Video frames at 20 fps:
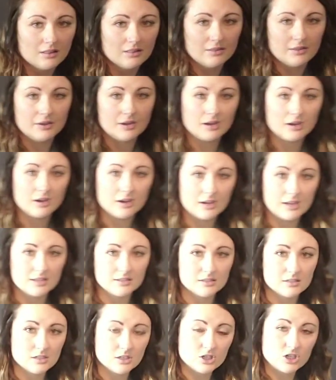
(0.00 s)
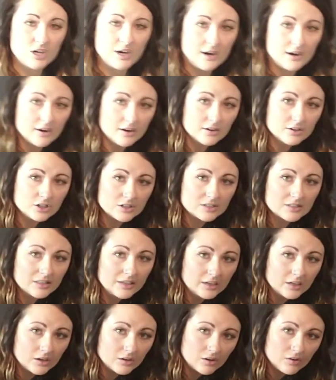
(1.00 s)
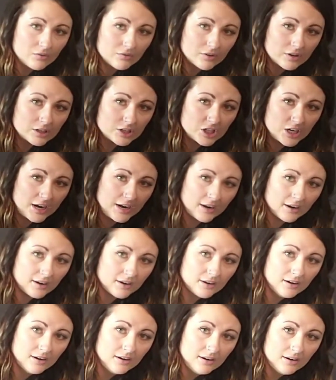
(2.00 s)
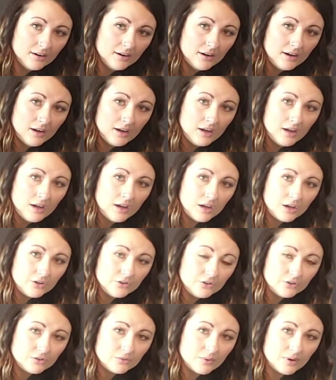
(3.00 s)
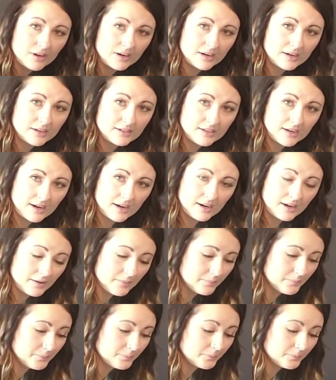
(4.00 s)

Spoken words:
like against a chair, just leaning over a chair and do one at a time.